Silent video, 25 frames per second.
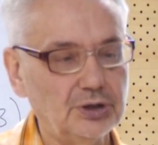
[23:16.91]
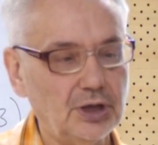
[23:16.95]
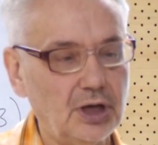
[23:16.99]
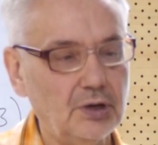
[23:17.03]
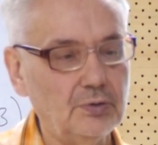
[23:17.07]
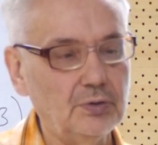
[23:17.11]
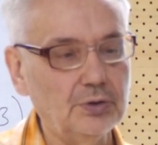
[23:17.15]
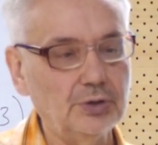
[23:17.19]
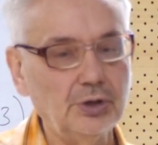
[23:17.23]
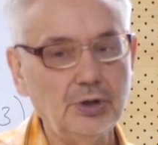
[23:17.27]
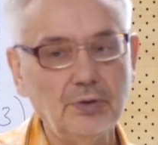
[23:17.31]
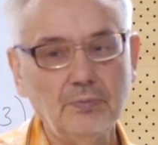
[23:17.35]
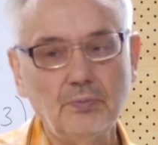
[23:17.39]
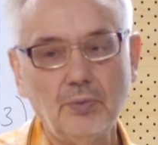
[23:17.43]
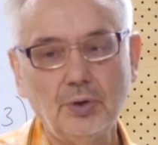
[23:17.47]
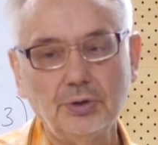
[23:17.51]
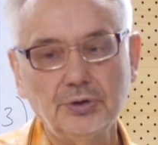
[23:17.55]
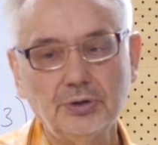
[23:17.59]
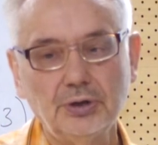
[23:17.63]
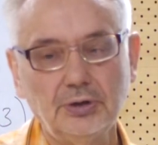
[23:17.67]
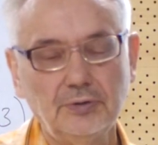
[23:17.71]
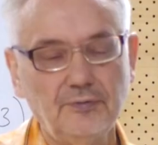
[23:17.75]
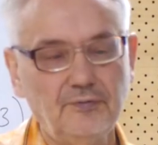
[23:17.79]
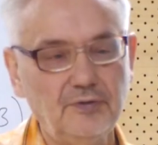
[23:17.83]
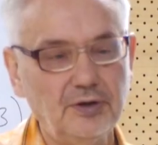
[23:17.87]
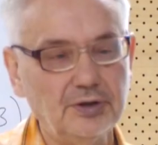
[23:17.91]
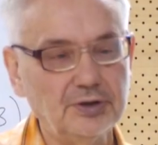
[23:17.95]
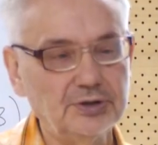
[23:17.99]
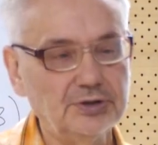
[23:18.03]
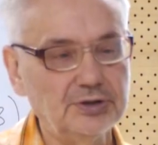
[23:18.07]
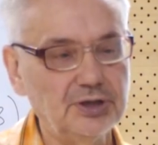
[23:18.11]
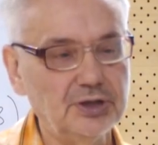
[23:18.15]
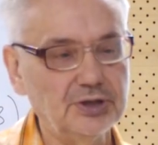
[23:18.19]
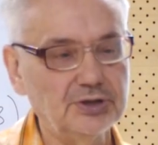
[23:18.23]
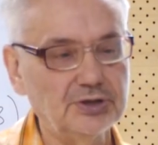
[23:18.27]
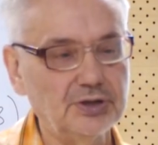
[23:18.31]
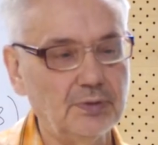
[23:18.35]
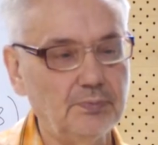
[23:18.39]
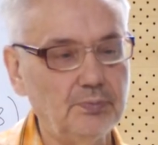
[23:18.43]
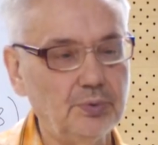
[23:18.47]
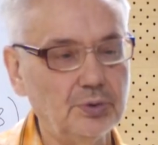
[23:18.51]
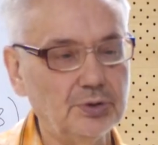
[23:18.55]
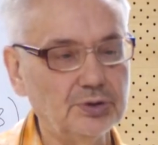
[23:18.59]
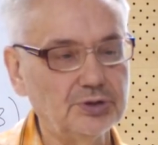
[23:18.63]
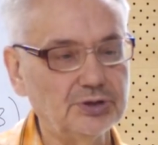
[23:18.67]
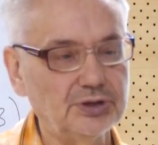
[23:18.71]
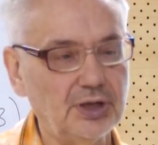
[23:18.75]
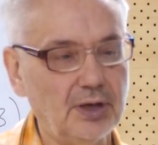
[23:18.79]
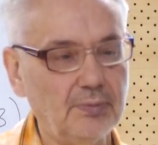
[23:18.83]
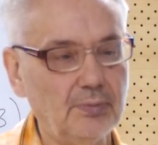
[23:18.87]
There are only models when they
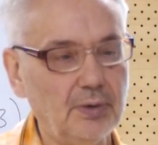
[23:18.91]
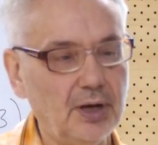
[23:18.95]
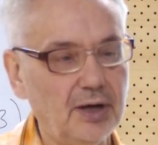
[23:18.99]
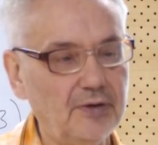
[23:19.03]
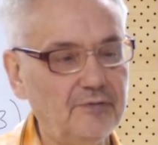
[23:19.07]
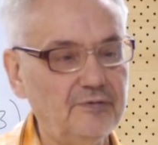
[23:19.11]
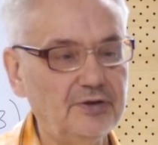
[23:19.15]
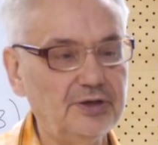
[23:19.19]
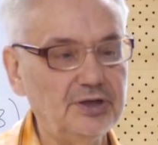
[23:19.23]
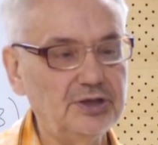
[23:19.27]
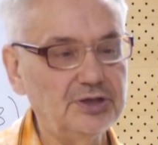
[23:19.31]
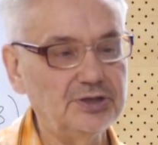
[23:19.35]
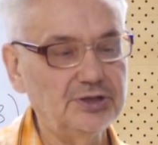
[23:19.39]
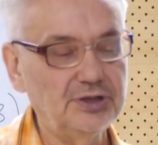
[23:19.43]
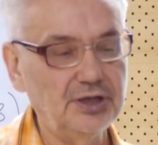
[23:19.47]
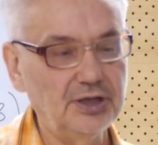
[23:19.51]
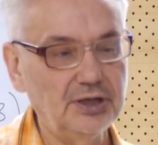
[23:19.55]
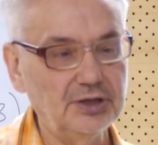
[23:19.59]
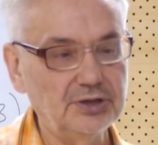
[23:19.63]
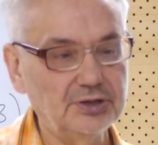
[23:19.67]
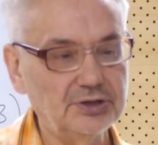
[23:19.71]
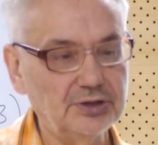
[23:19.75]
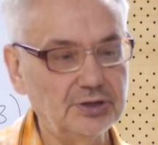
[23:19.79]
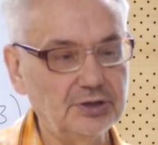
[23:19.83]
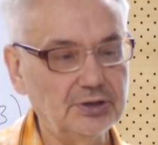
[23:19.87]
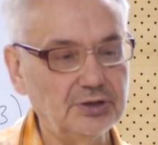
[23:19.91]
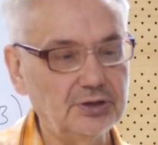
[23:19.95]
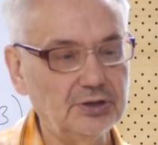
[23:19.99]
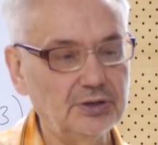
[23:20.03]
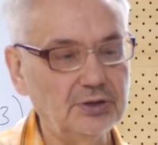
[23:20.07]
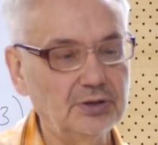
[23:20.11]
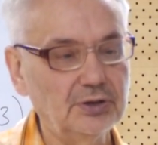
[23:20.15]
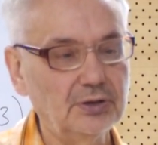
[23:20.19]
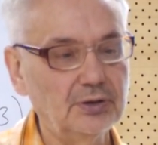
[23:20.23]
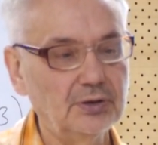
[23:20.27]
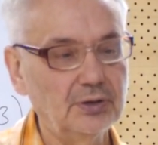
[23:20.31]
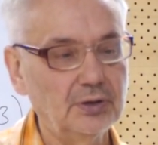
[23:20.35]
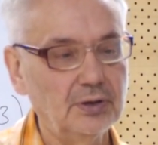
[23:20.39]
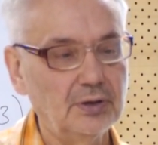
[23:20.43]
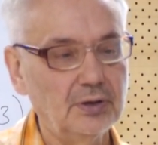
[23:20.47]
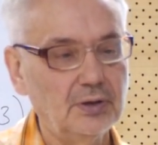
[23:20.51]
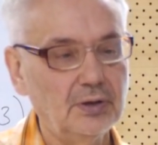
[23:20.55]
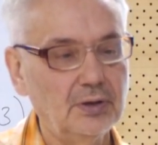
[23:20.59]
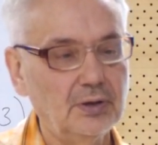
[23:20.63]
suppose some average density,